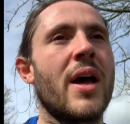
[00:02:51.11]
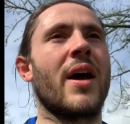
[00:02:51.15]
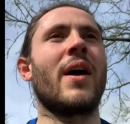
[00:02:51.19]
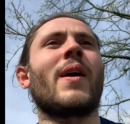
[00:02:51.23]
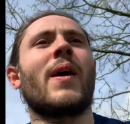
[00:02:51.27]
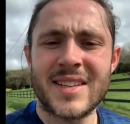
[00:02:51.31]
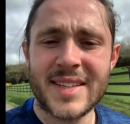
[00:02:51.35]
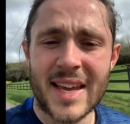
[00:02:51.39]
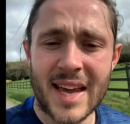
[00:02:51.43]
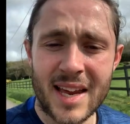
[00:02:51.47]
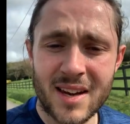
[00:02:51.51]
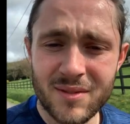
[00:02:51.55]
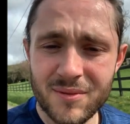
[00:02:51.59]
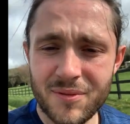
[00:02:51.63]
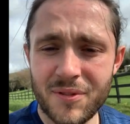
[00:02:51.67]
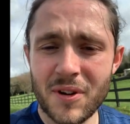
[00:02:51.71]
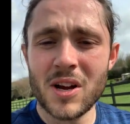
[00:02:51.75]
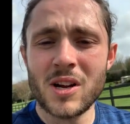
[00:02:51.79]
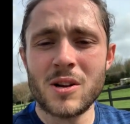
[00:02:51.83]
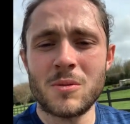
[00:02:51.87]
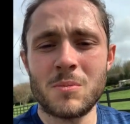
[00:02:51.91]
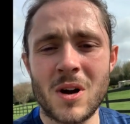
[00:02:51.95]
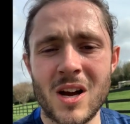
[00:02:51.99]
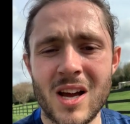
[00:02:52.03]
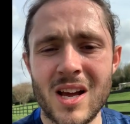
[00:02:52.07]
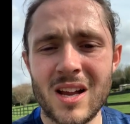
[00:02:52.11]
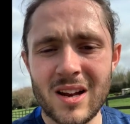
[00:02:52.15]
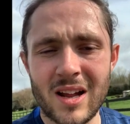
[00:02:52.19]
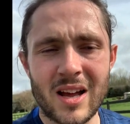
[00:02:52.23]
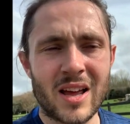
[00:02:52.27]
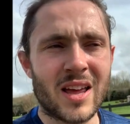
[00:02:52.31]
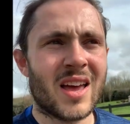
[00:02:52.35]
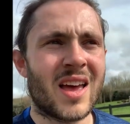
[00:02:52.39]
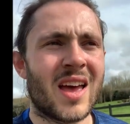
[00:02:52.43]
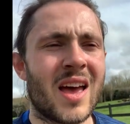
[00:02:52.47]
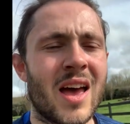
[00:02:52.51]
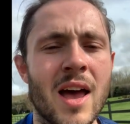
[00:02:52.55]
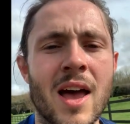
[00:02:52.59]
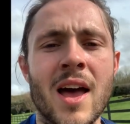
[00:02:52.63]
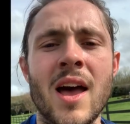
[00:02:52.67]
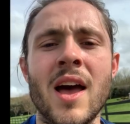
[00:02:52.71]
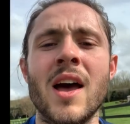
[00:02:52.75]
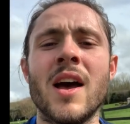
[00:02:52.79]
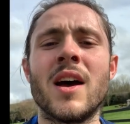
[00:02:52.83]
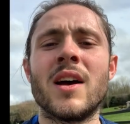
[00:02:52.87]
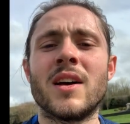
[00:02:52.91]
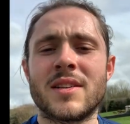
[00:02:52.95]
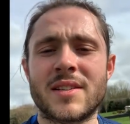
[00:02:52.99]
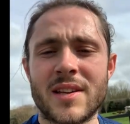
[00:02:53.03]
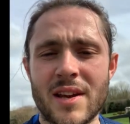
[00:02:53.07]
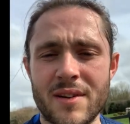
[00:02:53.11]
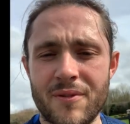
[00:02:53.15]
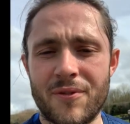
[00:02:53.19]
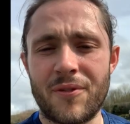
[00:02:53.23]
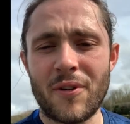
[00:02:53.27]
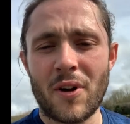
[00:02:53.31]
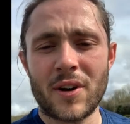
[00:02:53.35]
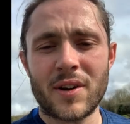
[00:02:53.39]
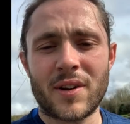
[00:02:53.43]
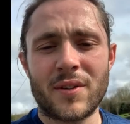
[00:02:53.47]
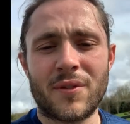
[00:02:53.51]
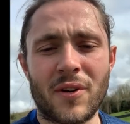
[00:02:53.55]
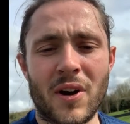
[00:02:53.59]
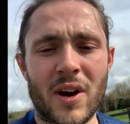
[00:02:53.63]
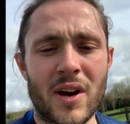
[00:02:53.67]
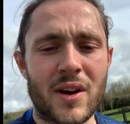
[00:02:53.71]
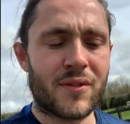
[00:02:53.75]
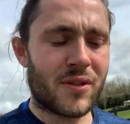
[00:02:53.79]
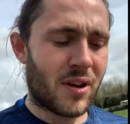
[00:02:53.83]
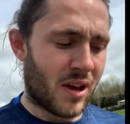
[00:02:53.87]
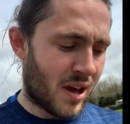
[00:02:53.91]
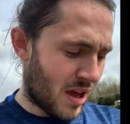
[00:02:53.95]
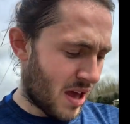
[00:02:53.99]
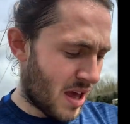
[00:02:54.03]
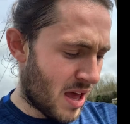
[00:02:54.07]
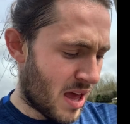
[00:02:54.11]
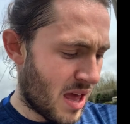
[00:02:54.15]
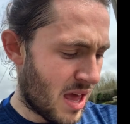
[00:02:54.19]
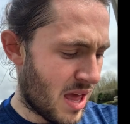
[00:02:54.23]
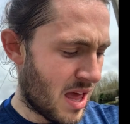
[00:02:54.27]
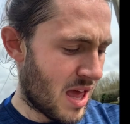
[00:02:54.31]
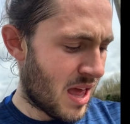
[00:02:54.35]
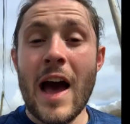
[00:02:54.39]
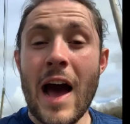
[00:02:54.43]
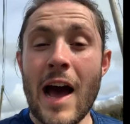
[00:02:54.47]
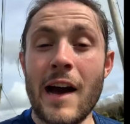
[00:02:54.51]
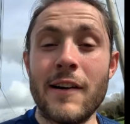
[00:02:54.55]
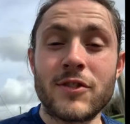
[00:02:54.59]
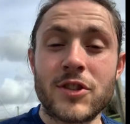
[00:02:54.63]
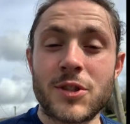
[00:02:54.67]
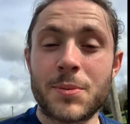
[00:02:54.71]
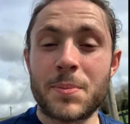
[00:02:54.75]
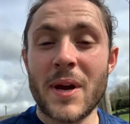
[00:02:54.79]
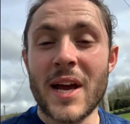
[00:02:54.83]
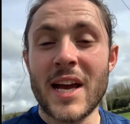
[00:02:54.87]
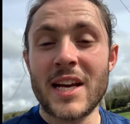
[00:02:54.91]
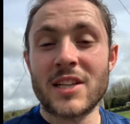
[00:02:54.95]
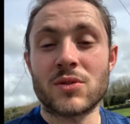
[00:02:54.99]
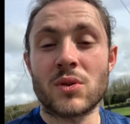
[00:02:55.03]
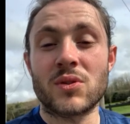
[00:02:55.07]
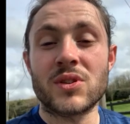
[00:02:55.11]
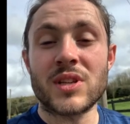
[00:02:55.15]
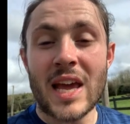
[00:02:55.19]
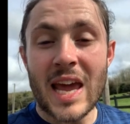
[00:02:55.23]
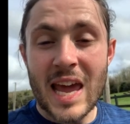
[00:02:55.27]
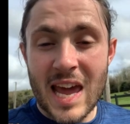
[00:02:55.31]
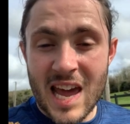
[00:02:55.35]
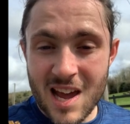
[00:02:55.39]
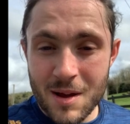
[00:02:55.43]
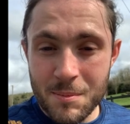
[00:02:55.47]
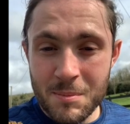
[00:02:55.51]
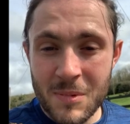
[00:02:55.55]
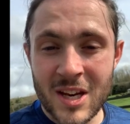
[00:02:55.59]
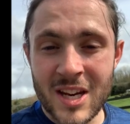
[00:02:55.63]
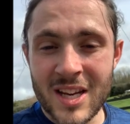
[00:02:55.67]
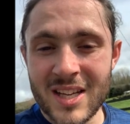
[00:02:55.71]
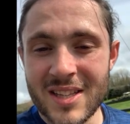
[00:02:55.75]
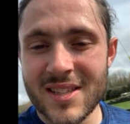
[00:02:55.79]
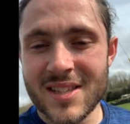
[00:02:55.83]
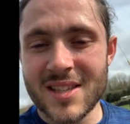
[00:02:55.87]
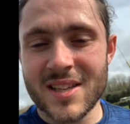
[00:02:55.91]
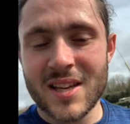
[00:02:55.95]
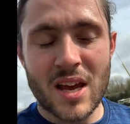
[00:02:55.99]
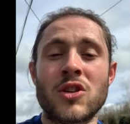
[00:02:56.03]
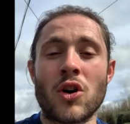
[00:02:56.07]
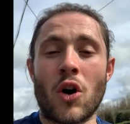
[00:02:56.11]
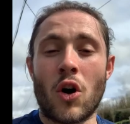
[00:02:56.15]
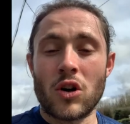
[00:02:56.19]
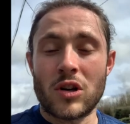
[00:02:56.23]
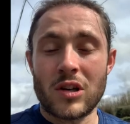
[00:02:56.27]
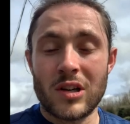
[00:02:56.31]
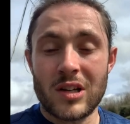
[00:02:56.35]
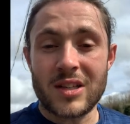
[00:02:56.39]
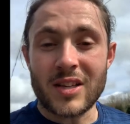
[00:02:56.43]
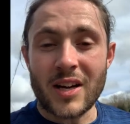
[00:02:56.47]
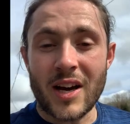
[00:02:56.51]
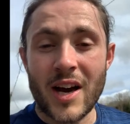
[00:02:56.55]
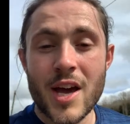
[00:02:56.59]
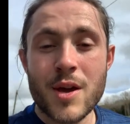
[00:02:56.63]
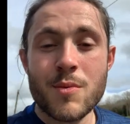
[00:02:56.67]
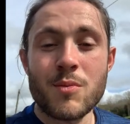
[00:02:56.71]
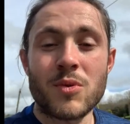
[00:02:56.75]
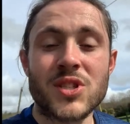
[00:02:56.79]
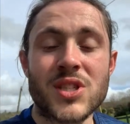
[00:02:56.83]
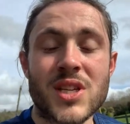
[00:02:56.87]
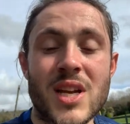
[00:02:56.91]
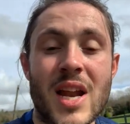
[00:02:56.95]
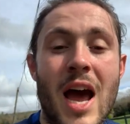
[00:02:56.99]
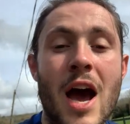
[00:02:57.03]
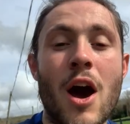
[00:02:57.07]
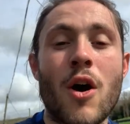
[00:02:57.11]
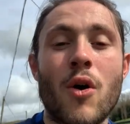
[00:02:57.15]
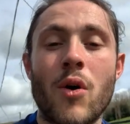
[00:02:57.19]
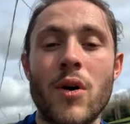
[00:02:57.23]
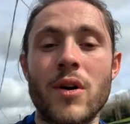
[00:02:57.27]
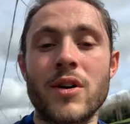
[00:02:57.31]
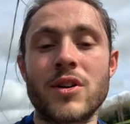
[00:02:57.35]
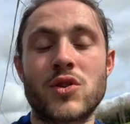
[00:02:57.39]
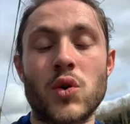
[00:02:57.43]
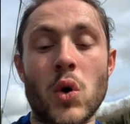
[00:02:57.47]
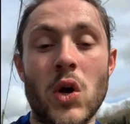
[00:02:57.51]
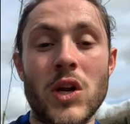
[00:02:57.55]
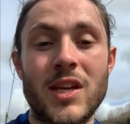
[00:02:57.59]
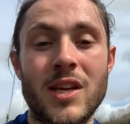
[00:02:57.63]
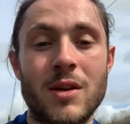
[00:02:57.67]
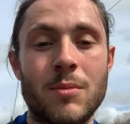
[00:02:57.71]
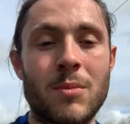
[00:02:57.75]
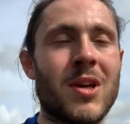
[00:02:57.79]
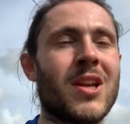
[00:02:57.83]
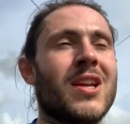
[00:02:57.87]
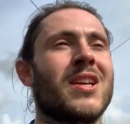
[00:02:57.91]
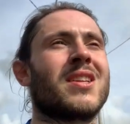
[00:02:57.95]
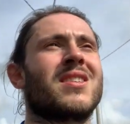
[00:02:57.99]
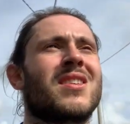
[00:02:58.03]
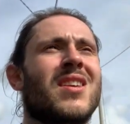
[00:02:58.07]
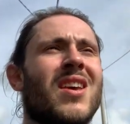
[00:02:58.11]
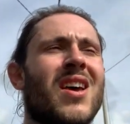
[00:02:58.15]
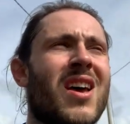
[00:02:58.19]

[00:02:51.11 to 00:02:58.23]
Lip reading: 10th final mile, 7:45. Average pace was 8 minutes. Total time was 1 hour and 20 minutes.